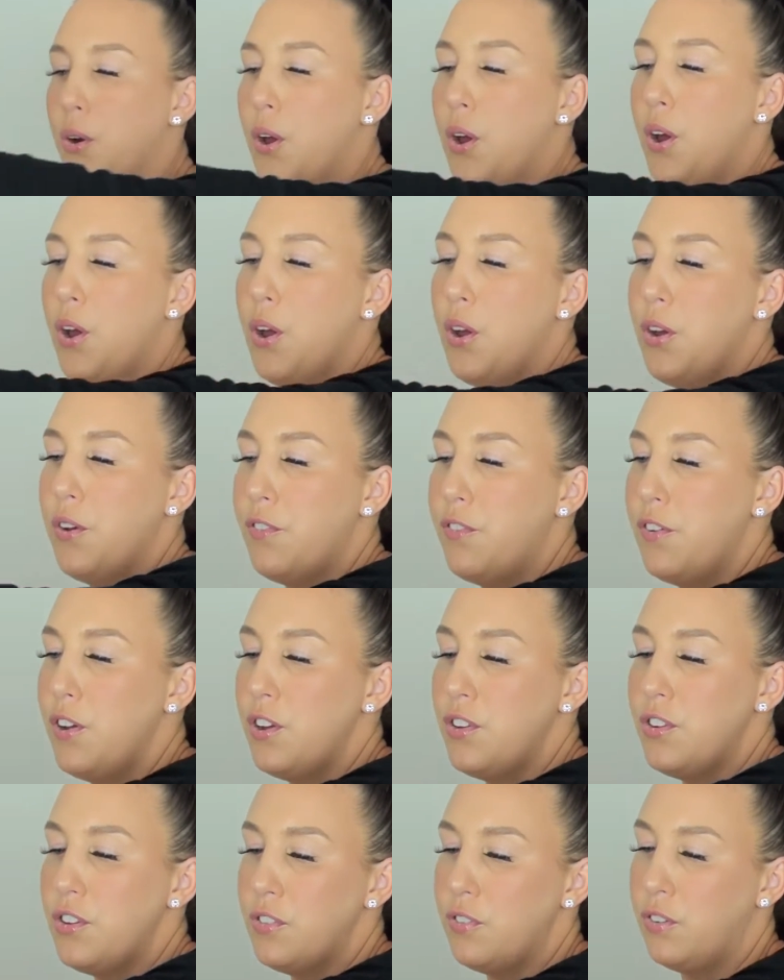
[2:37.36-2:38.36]

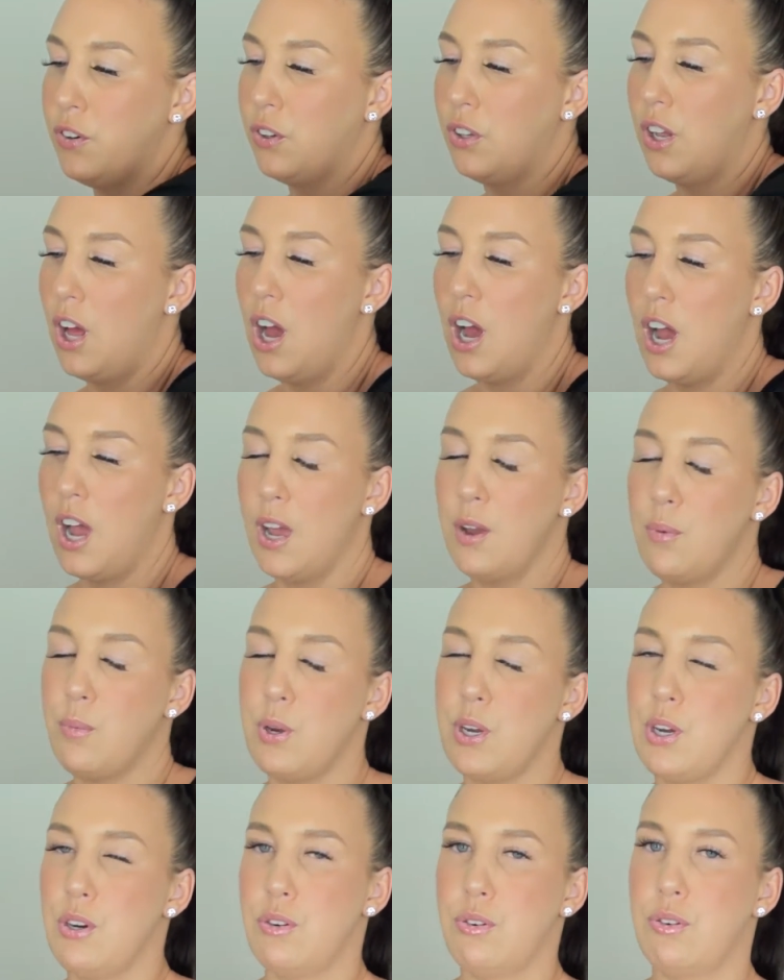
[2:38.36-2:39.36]
first of all, I
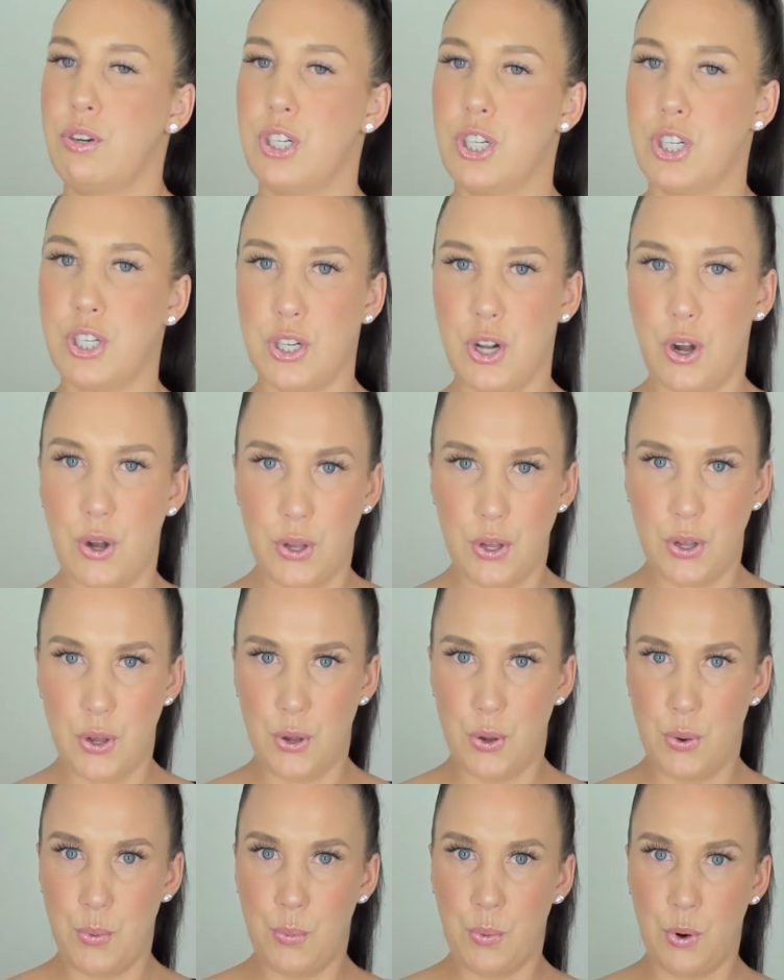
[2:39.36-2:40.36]
will show
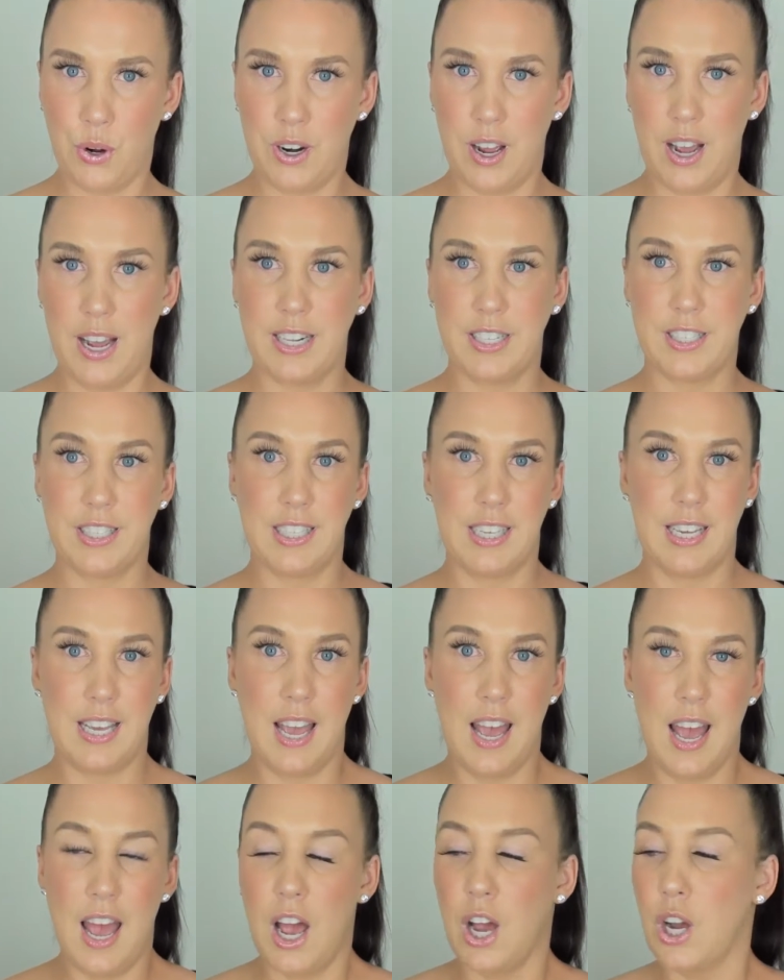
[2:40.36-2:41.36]
you what I
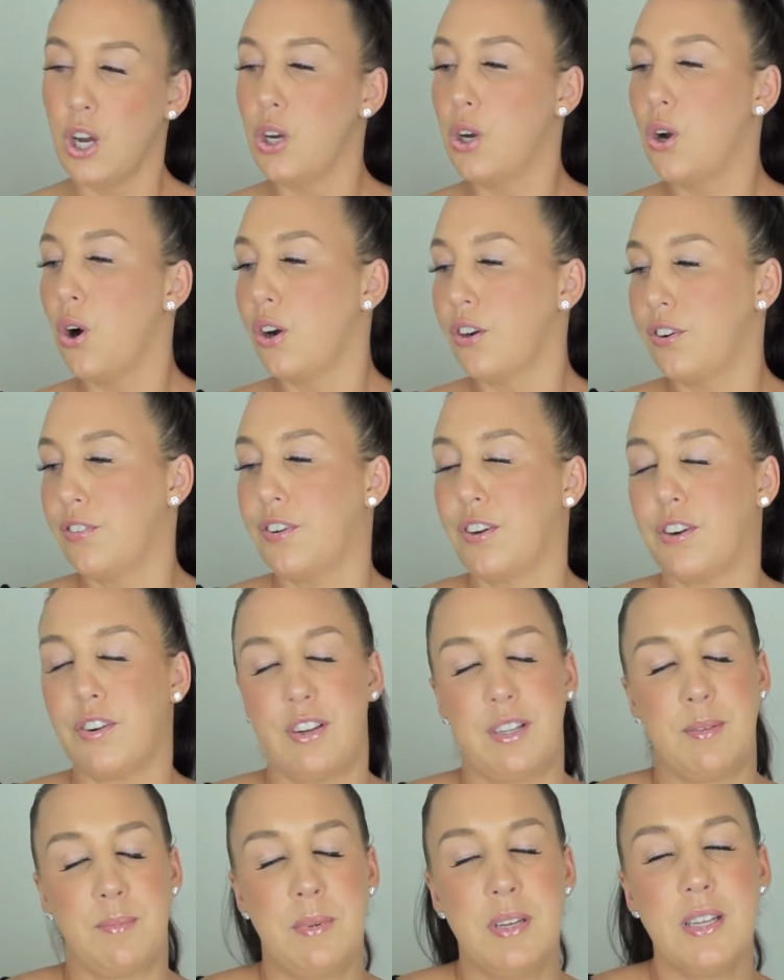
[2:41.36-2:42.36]
actually got for
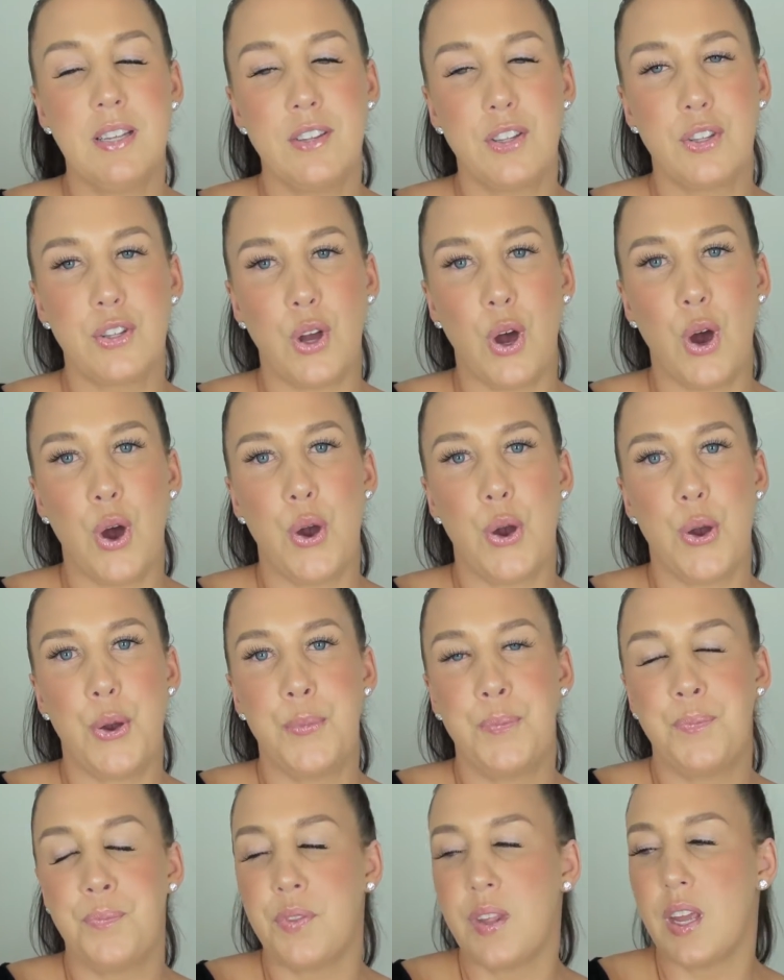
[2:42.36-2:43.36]
Christmas.
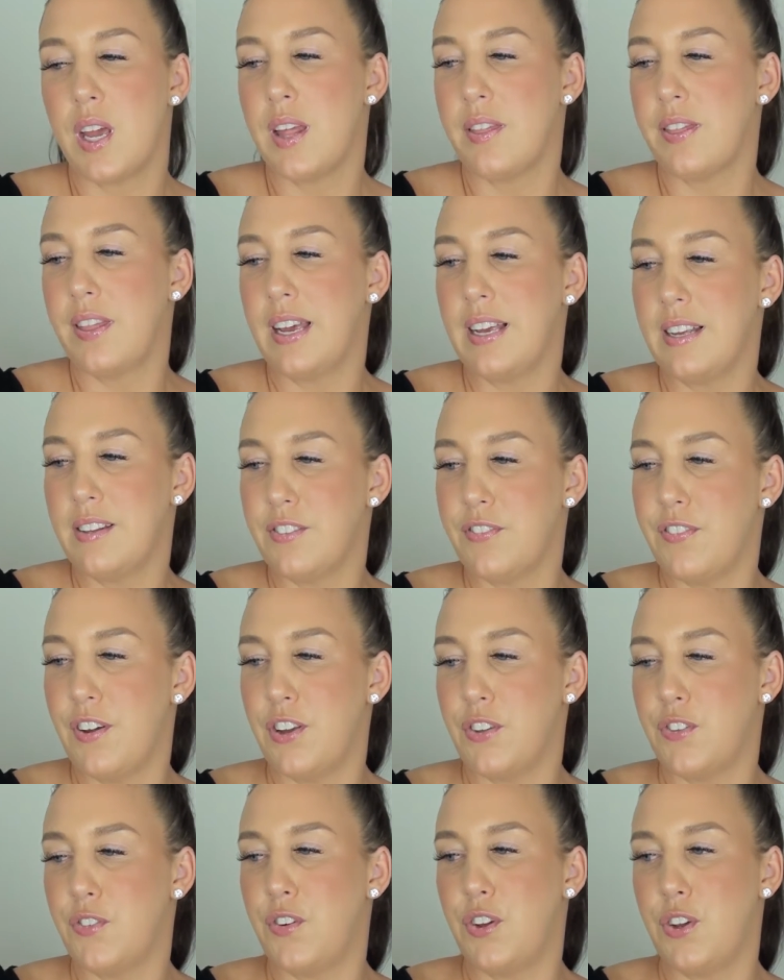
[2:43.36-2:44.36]
So these
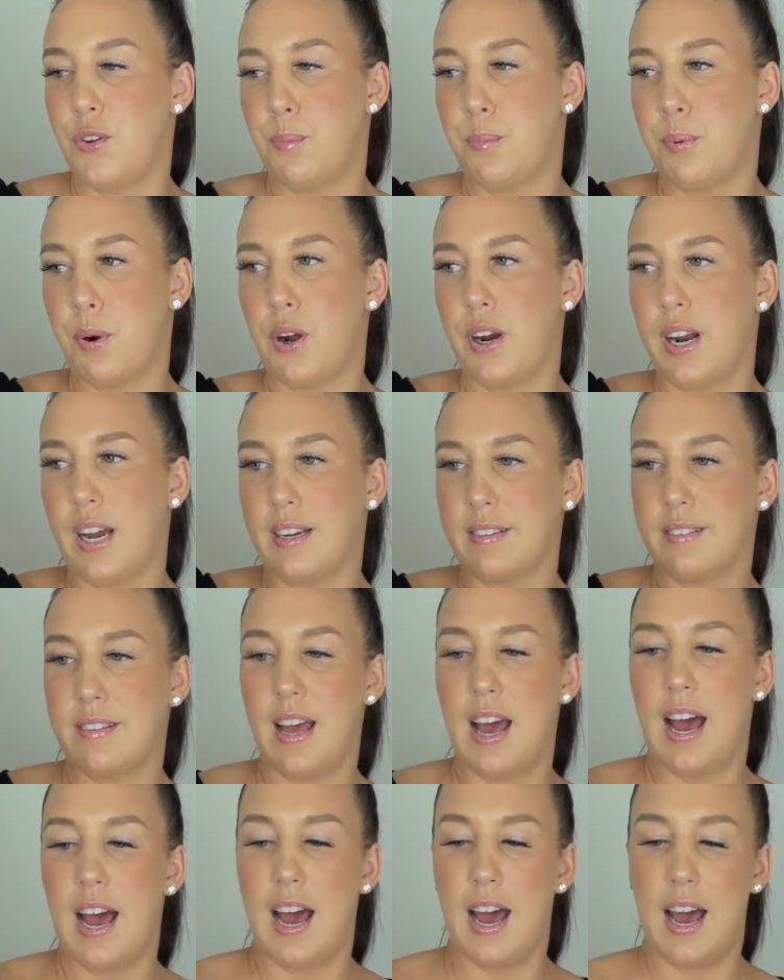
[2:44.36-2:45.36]
first few products
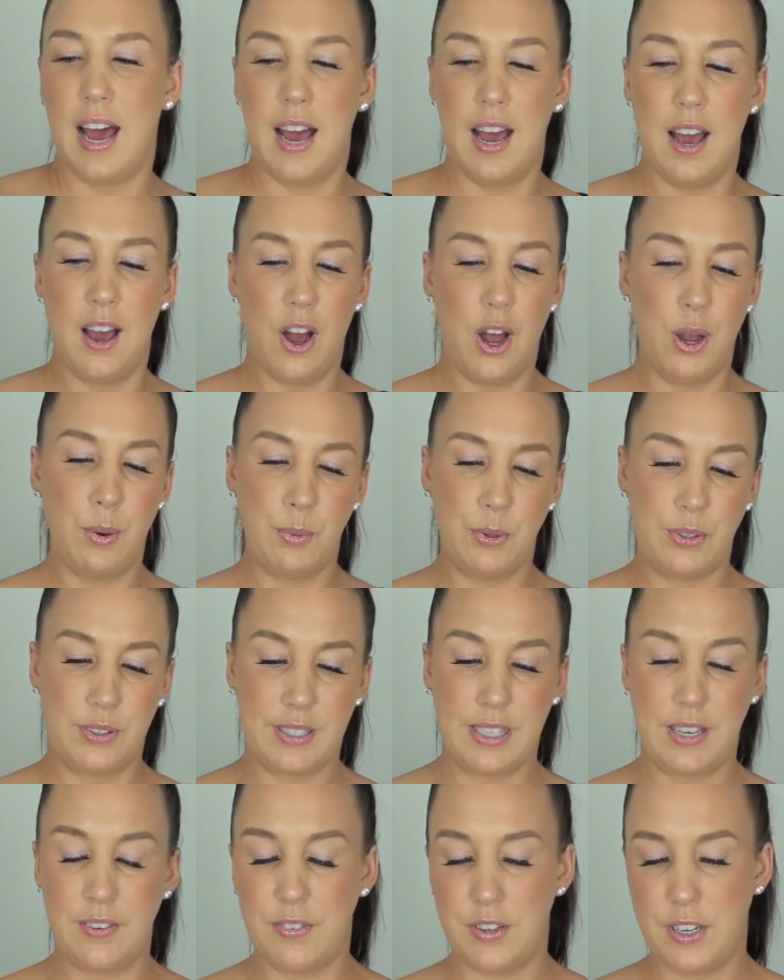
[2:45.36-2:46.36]
I was
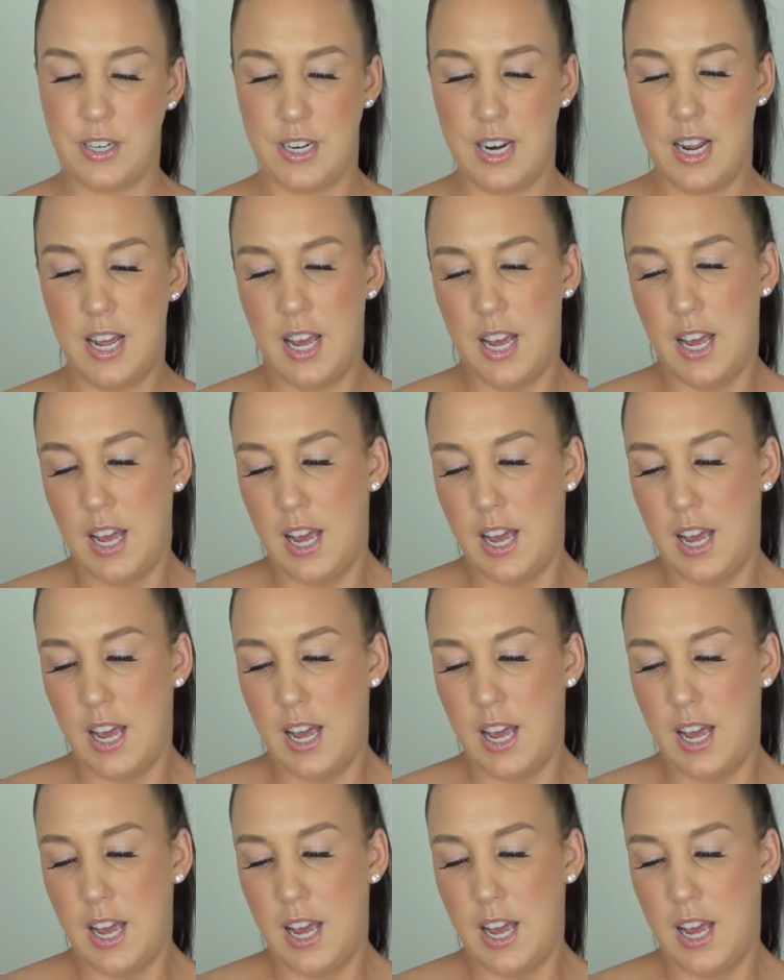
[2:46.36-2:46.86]
given,